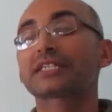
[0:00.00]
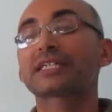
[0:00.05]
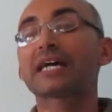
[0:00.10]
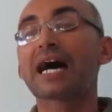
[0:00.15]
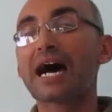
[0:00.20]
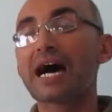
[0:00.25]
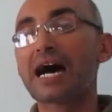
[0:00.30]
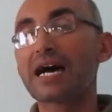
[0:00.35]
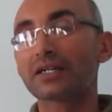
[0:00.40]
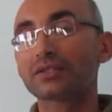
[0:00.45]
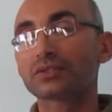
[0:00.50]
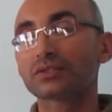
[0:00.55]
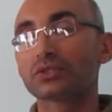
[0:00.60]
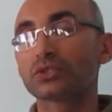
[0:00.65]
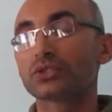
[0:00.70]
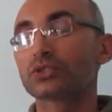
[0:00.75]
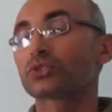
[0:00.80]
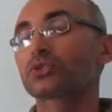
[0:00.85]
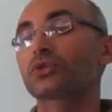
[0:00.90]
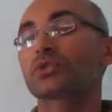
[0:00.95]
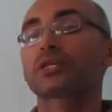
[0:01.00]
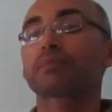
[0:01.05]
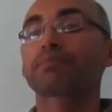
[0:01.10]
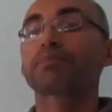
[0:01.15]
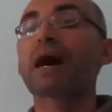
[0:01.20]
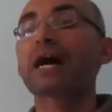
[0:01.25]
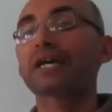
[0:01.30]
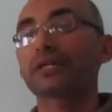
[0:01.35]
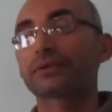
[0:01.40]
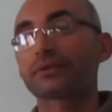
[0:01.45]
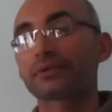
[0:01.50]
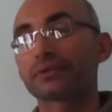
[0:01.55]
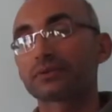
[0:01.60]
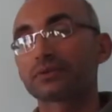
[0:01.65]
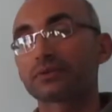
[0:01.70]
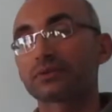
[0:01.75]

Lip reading: car to the buyer